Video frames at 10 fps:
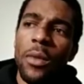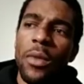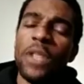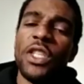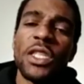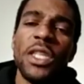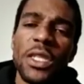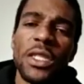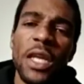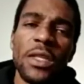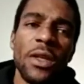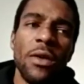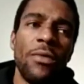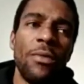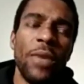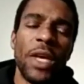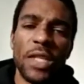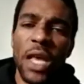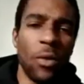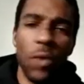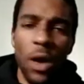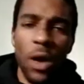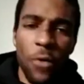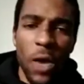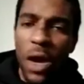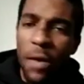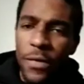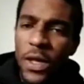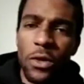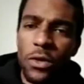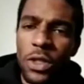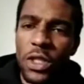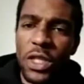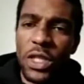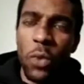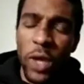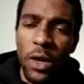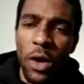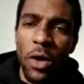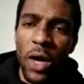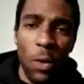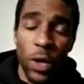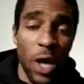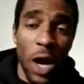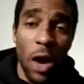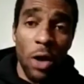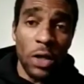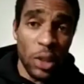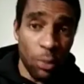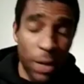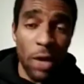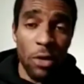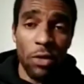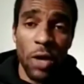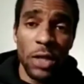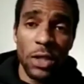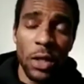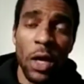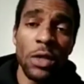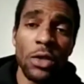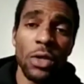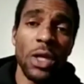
Just in the sense of, because like if we all have vehicles and shit, we can all, and we're not all spread out across the country.